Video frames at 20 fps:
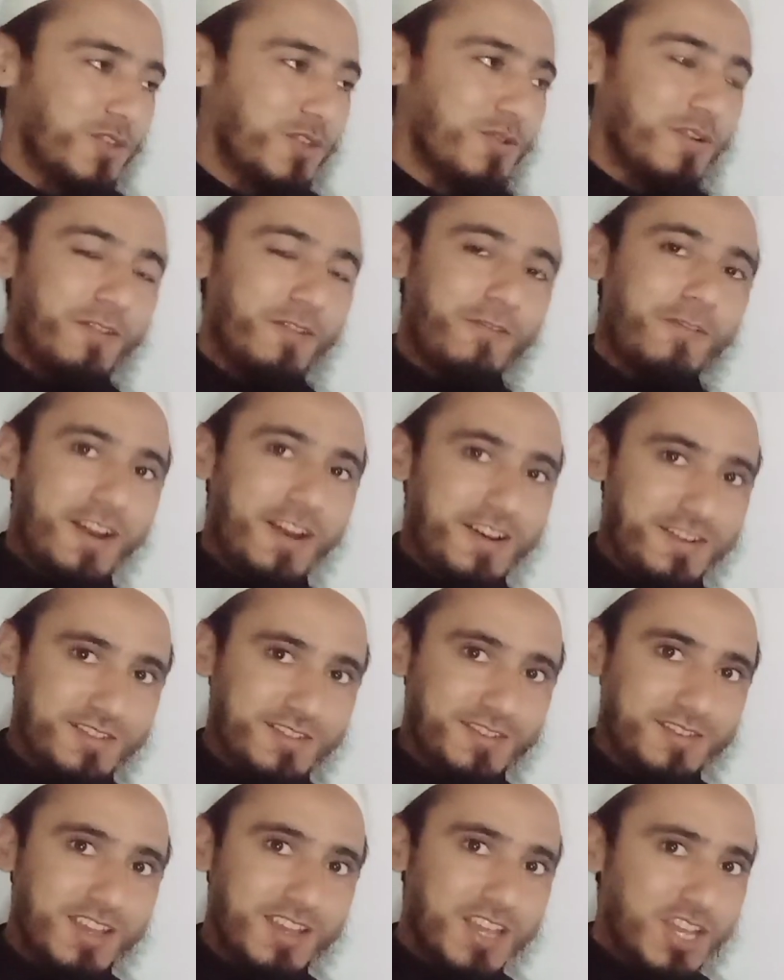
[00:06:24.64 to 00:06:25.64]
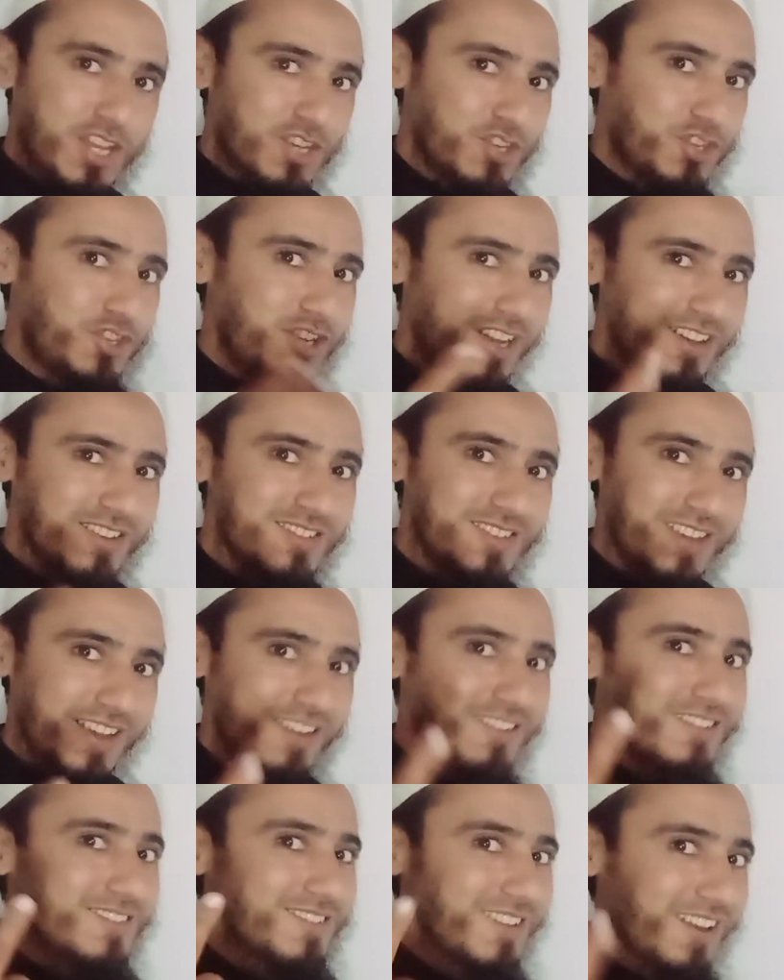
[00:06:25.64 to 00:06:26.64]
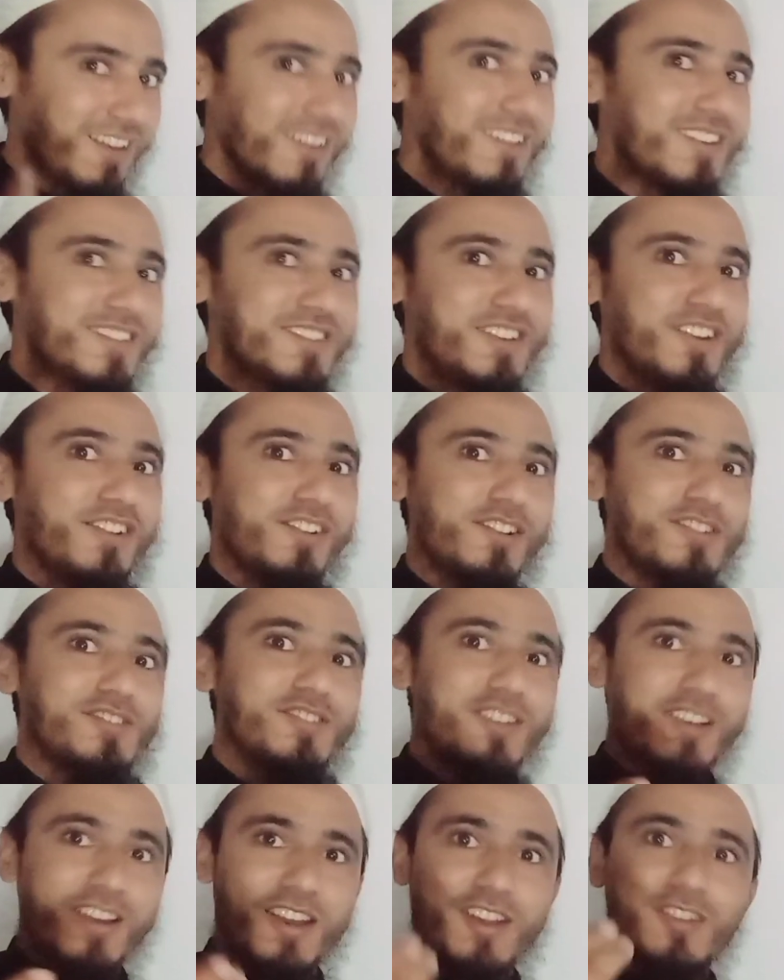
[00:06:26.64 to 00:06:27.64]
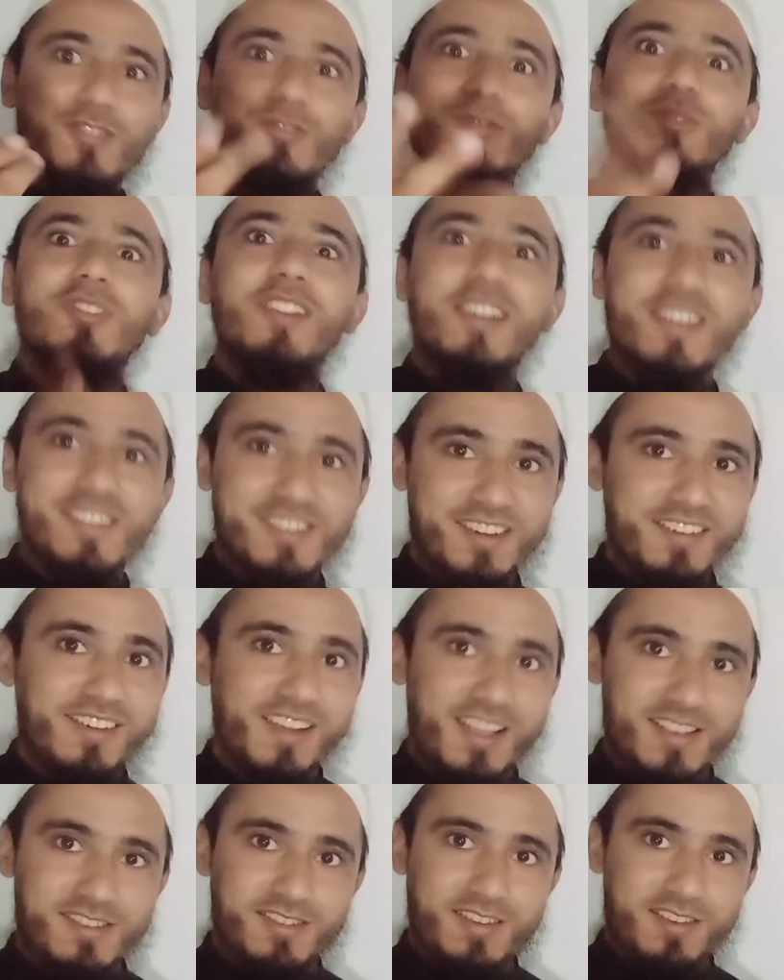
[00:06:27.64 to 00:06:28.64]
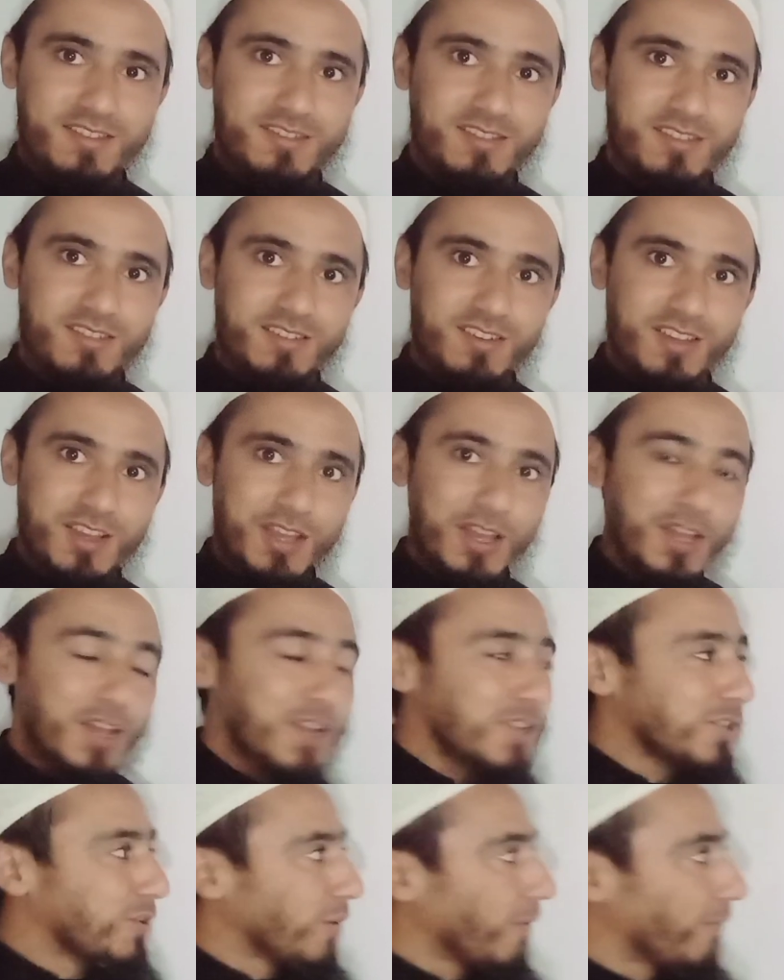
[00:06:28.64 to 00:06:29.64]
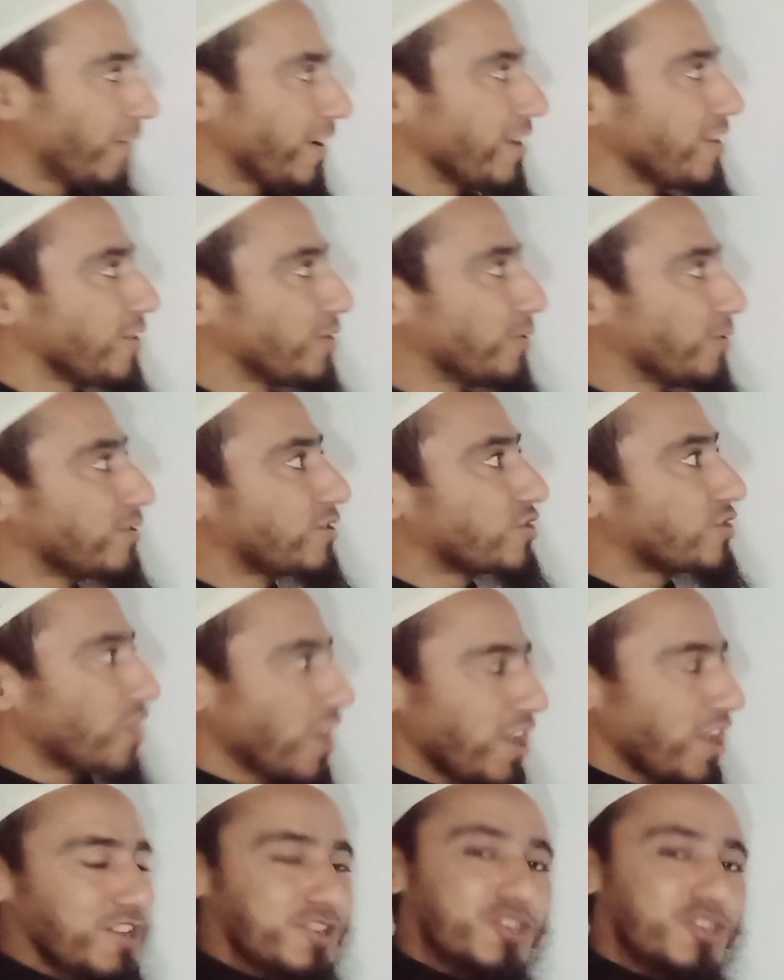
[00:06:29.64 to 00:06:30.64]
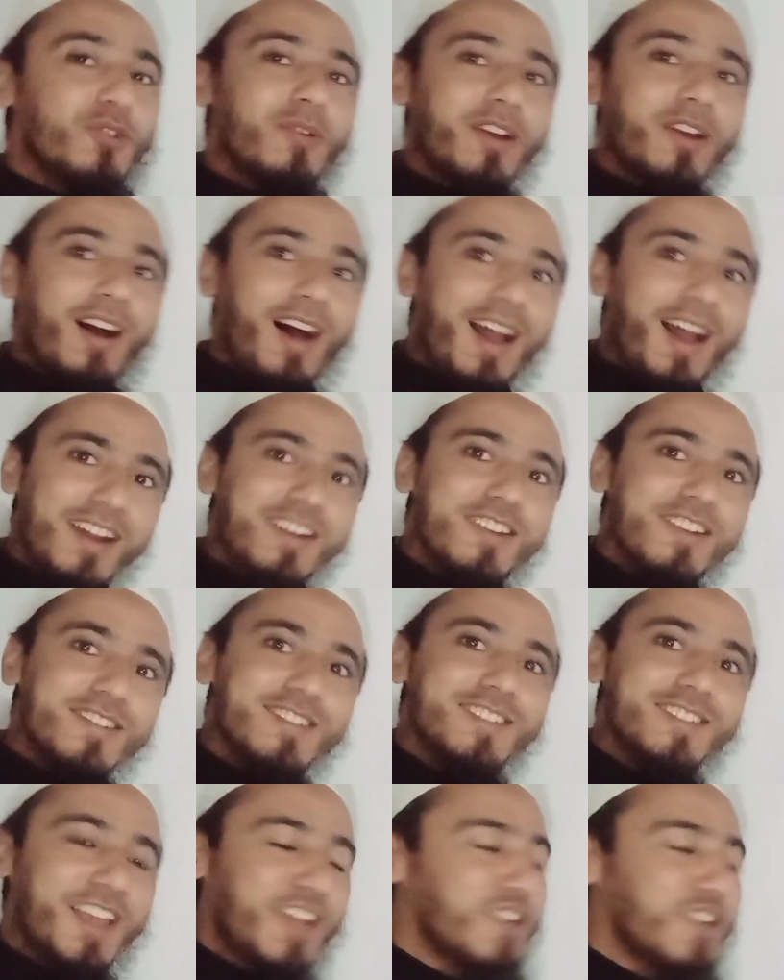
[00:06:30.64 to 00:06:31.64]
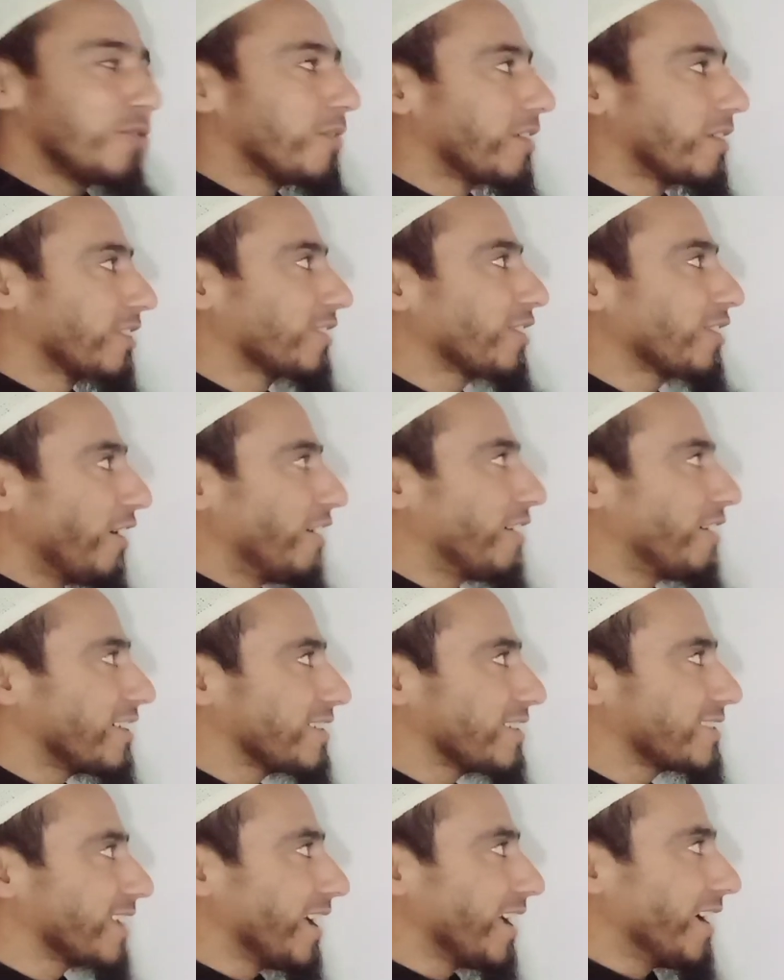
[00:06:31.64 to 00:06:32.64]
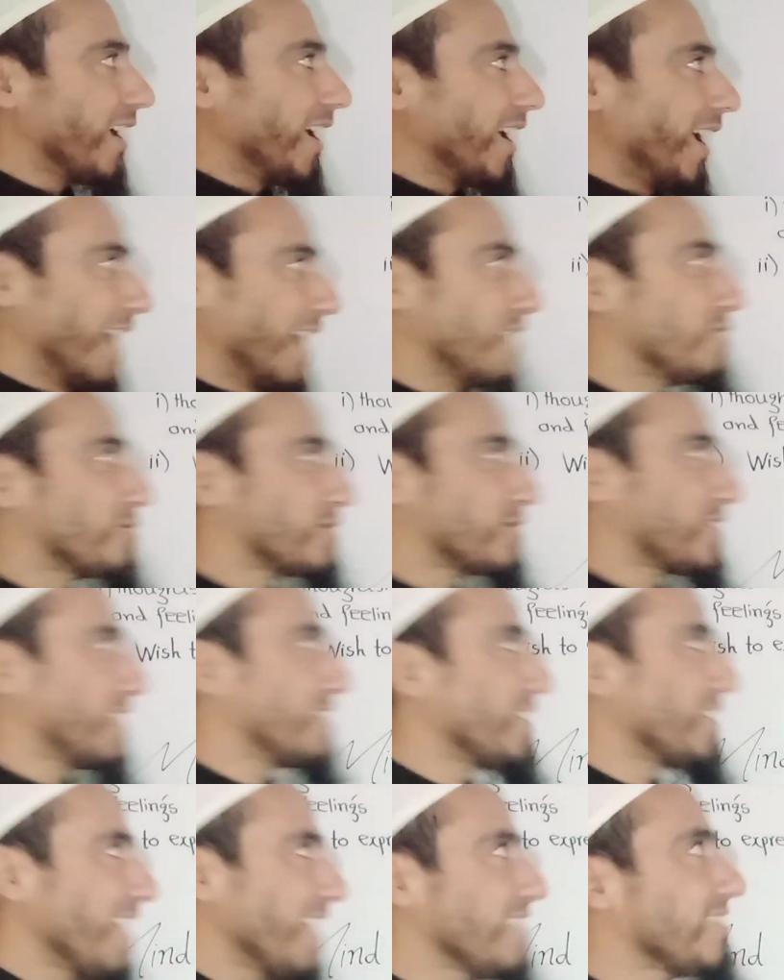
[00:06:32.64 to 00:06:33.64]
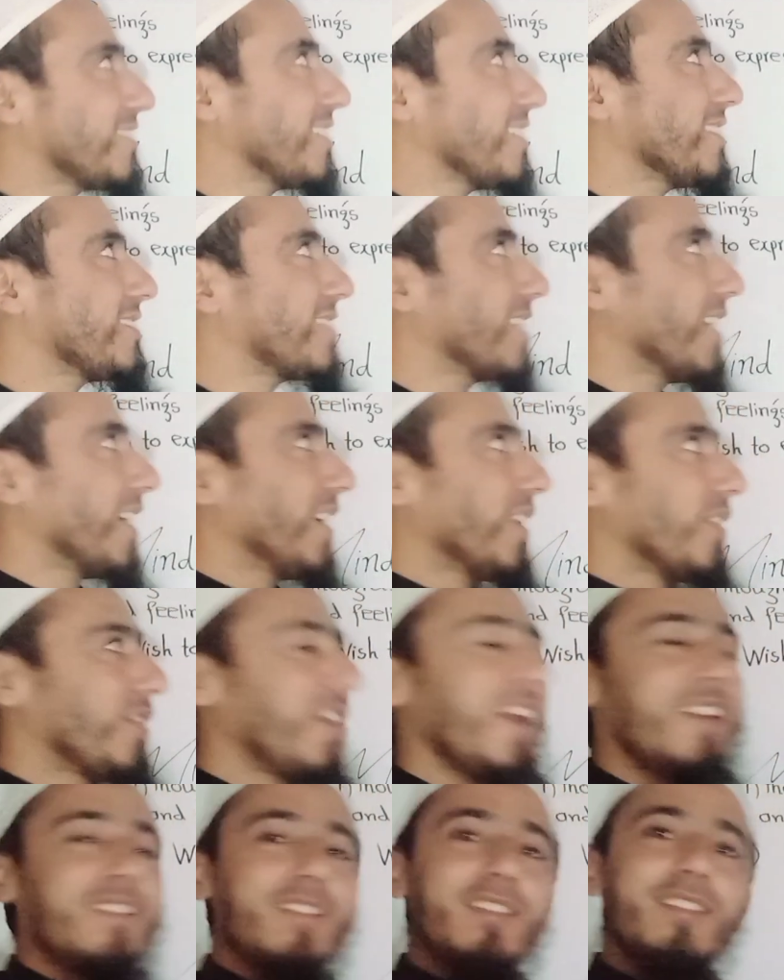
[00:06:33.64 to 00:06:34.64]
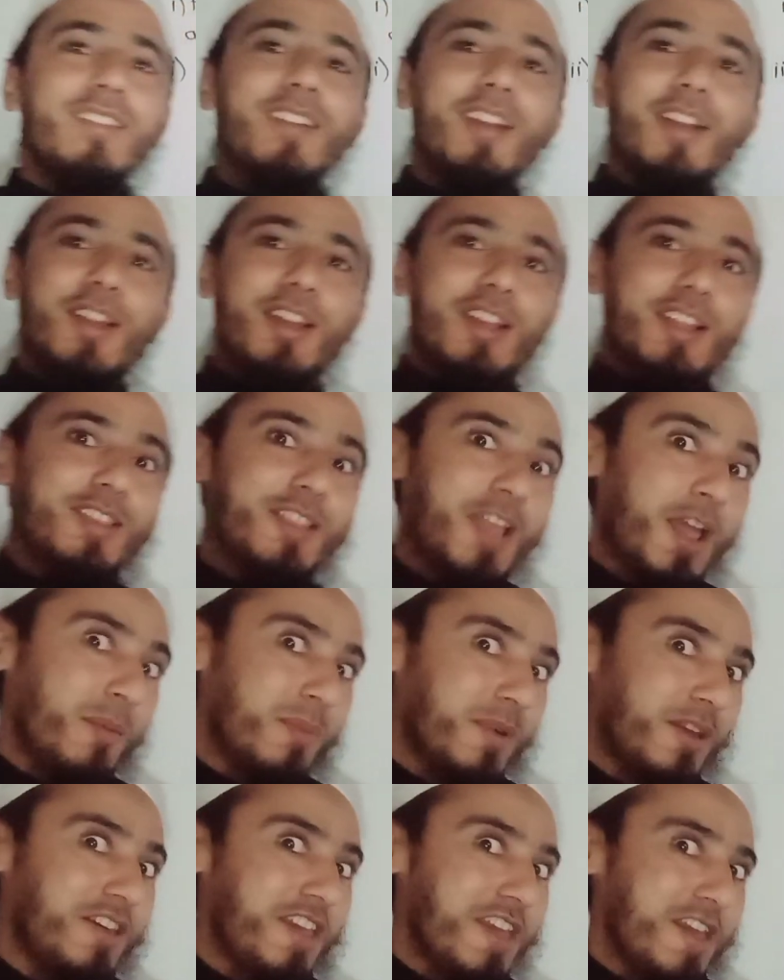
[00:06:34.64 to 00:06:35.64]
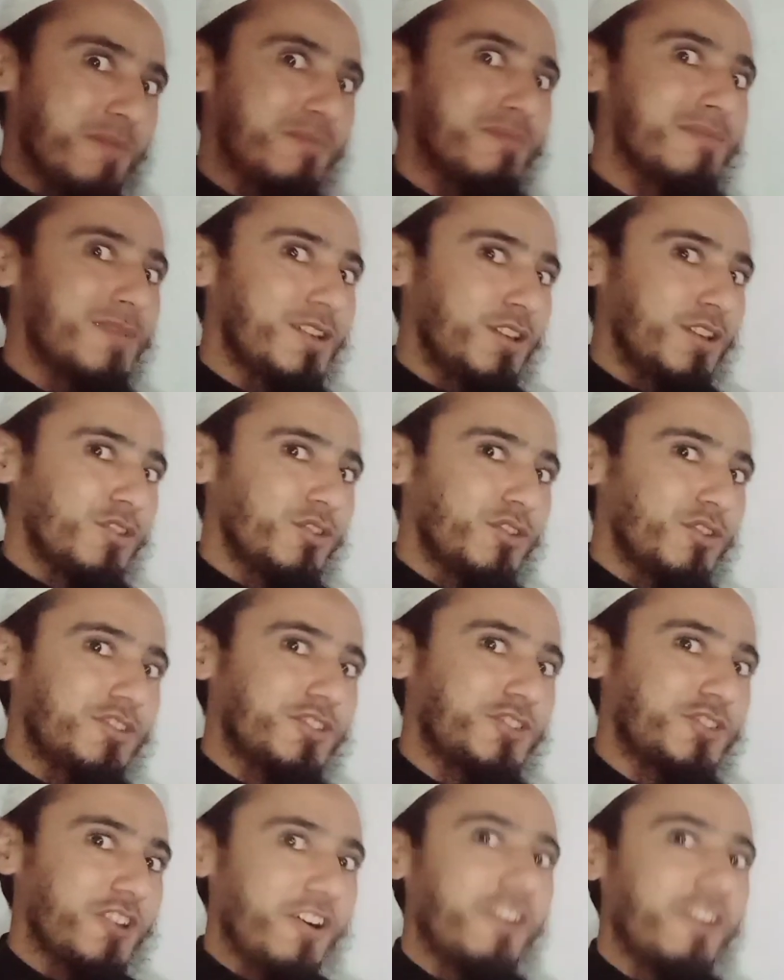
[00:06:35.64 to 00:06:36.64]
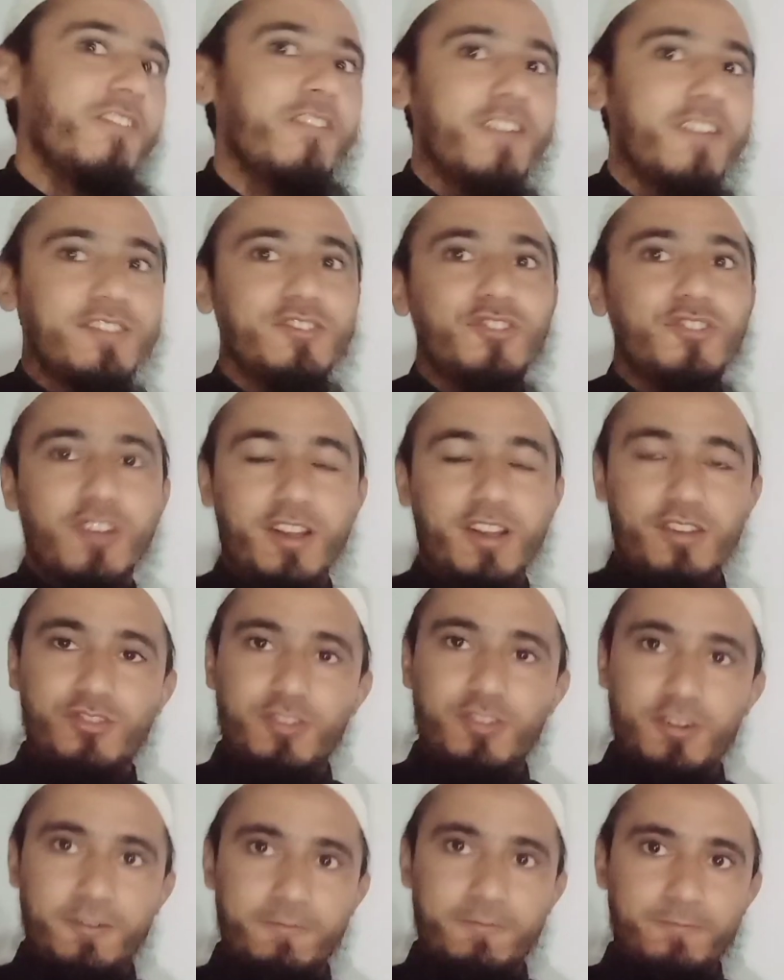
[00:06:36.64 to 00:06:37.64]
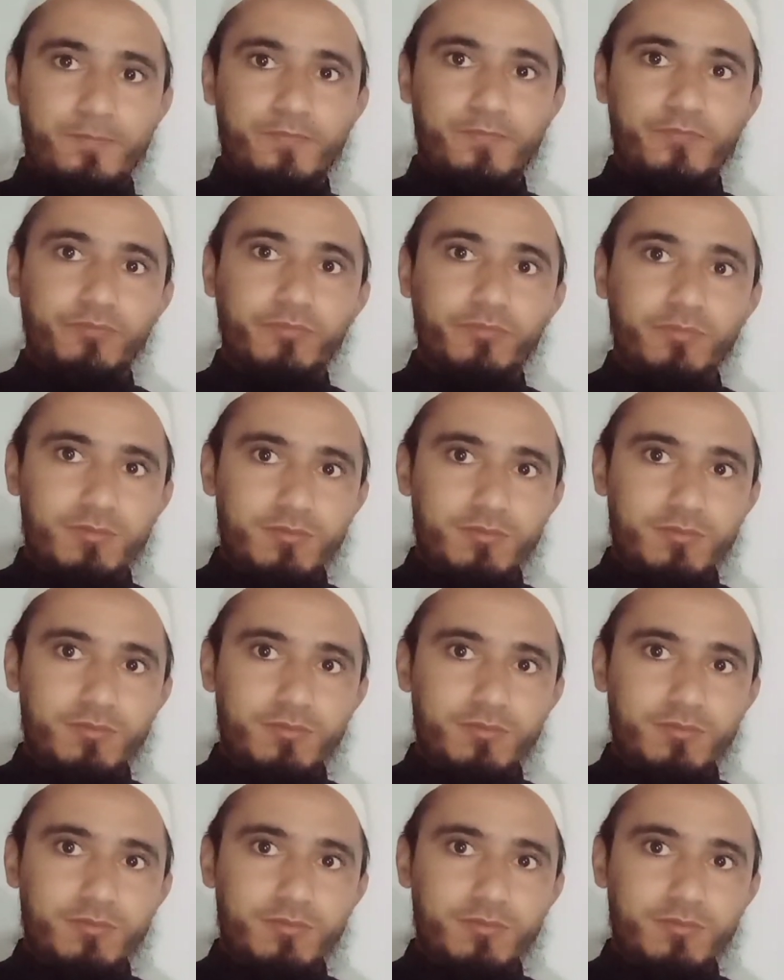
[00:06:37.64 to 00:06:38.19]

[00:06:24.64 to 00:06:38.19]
with your friends, just in a single sentence or in two, three sentences. So when you change your ideas and your thoughts into sentences, then they became surface structure.